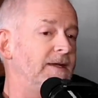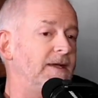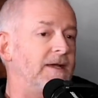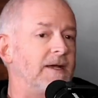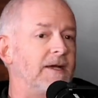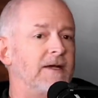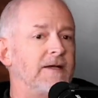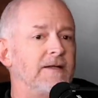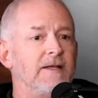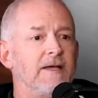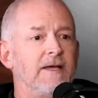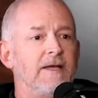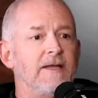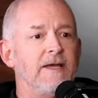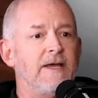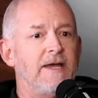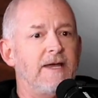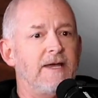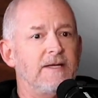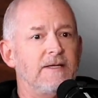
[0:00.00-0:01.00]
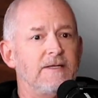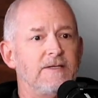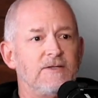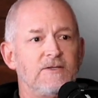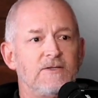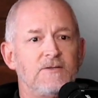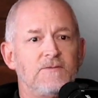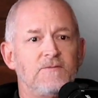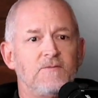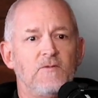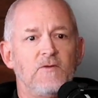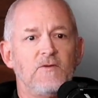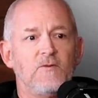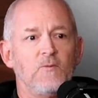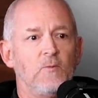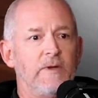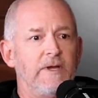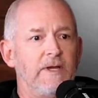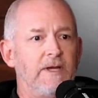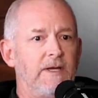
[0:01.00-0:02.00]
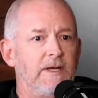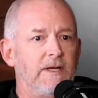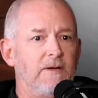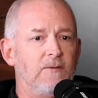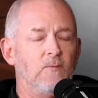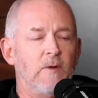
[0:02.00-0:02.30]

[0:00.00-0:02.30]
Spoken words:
that has 3